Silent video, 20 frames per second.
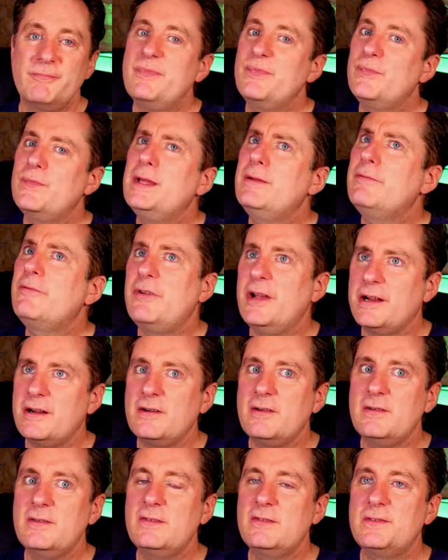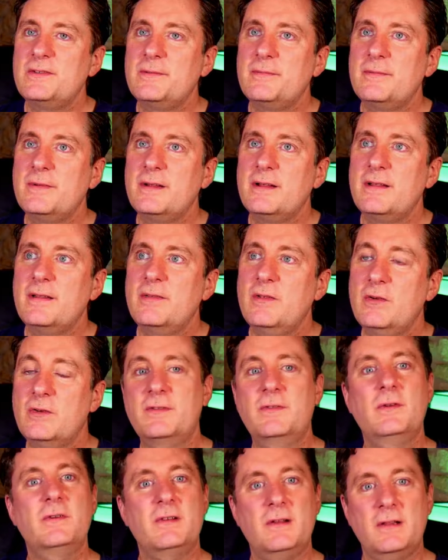fairs,
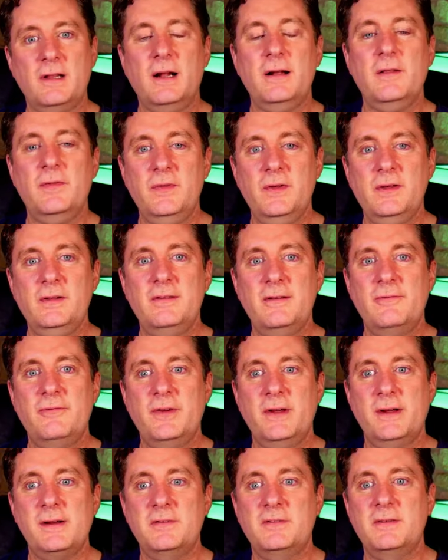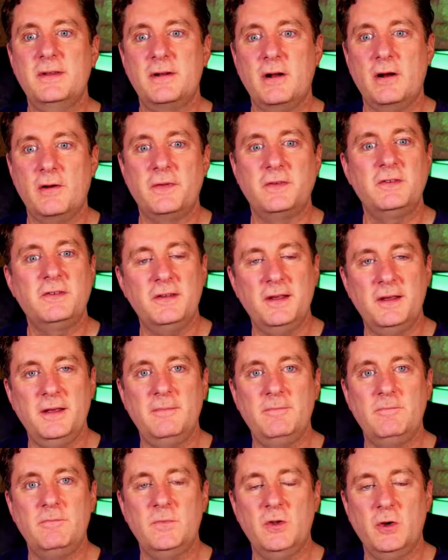there's a lot of things at fairs that are the
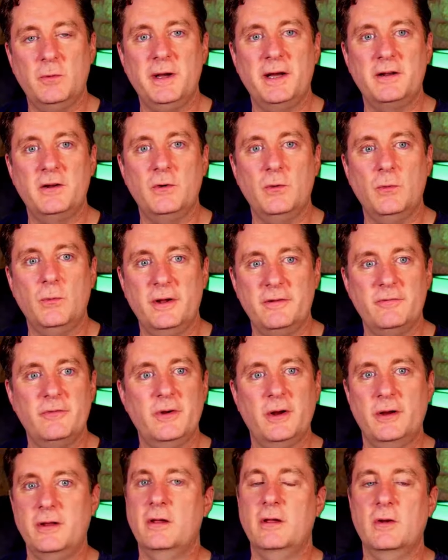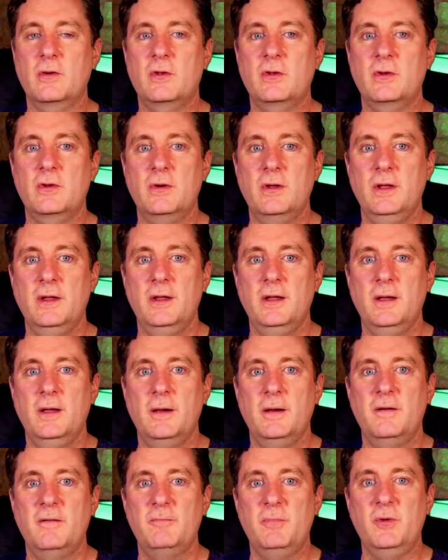same no matter what fair you go to,
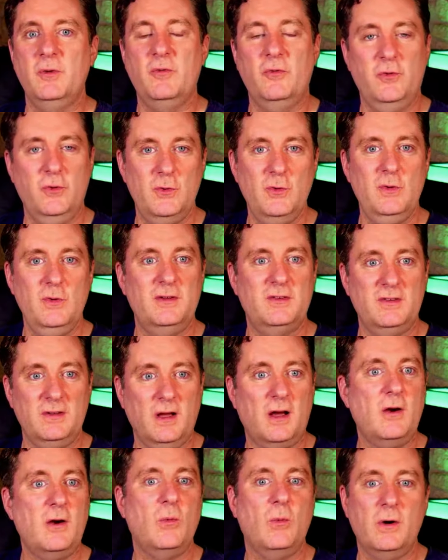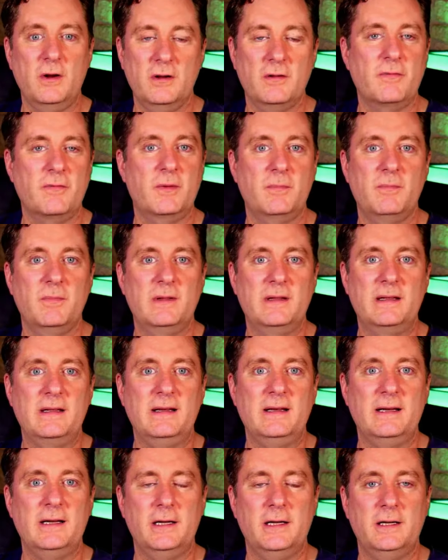but food is not one of
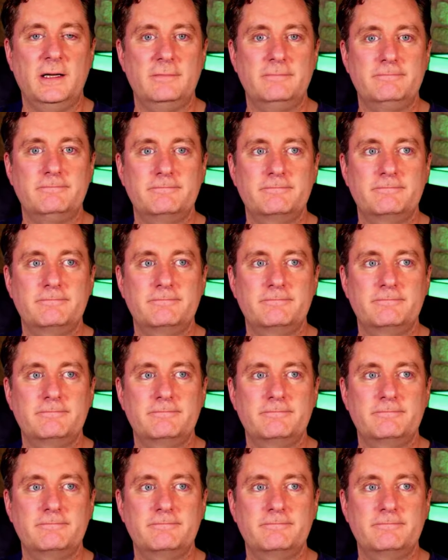them.